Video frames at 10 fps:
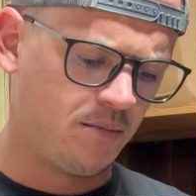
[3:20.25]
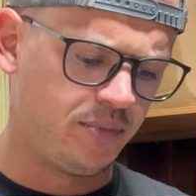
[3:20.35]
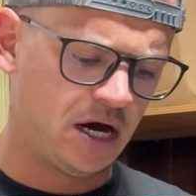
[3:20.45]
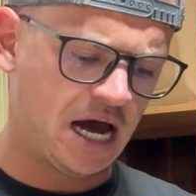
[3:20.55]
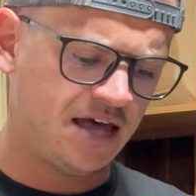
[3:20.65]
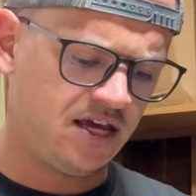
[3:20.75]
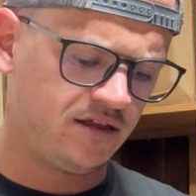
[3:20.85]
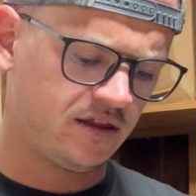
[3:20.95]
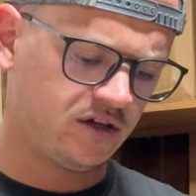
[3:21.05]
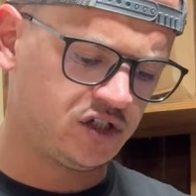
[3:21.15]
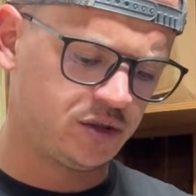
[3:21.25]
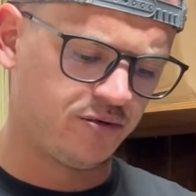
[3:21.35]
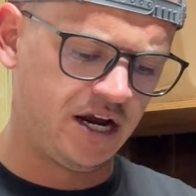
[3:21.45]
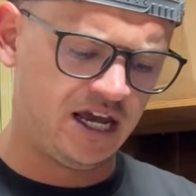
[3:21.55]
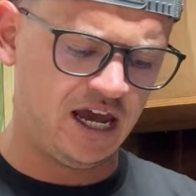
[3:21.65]
But I think that this
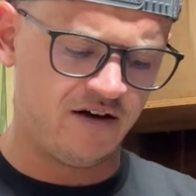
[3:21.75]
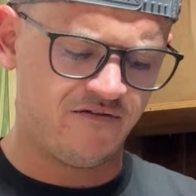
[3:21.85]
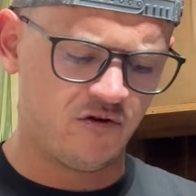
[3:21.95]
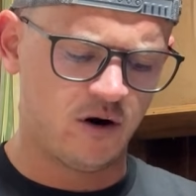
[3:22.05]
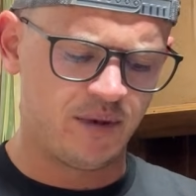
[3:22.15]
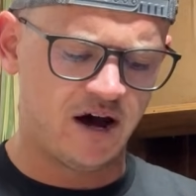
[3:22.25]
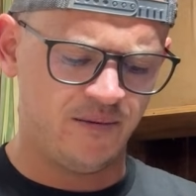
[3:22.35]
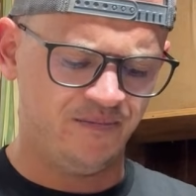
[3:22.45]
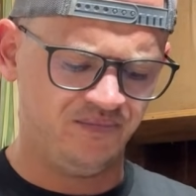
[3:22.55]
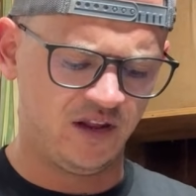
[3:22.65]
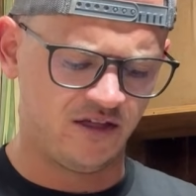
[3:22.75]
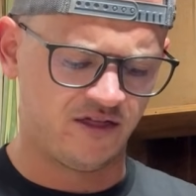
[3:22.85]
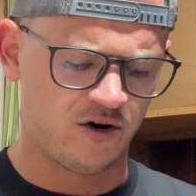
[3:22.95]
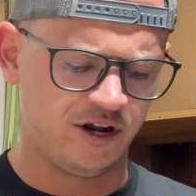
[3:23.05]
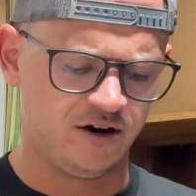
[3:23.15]
spring kit for about
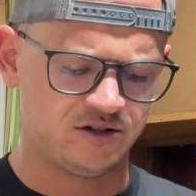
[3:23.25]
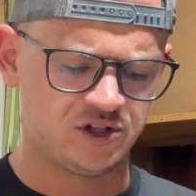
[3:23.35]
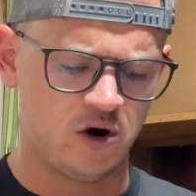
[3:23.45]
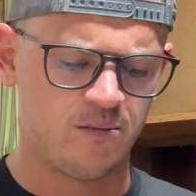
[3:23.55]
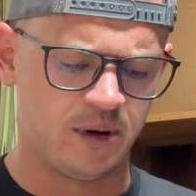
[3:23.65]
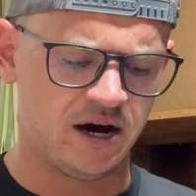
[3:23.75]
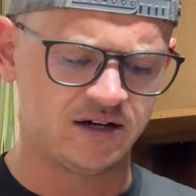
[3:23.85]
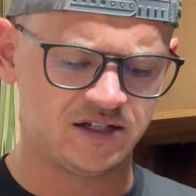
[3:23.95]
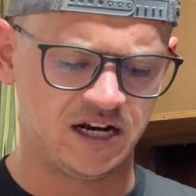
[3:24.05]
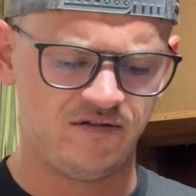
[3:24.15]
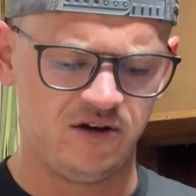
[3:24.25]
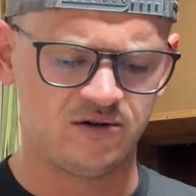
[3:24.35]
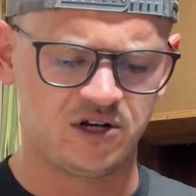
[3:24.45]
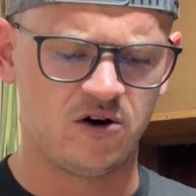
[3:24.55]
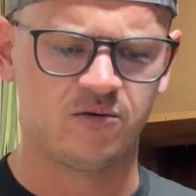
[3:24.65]
30 or so bucks, and if you
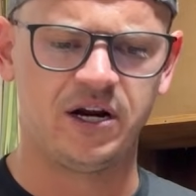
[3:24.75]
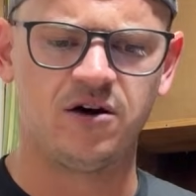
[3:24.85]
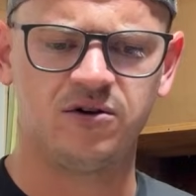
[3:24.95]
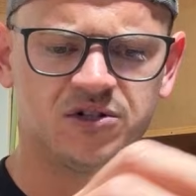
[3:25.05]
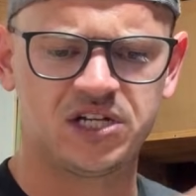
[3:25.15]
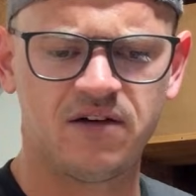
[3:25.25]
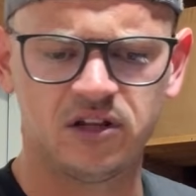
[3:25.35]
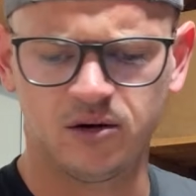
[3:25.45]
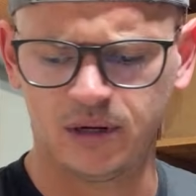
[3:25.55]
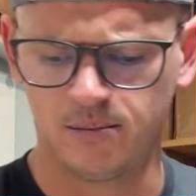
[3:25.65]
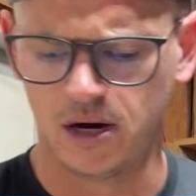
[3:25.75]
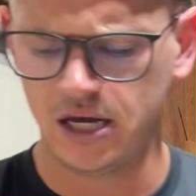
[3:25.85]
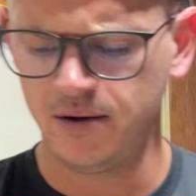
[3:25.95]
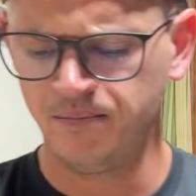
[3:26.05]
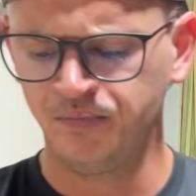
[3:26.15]
use code Reno, you'll save a little bit of money.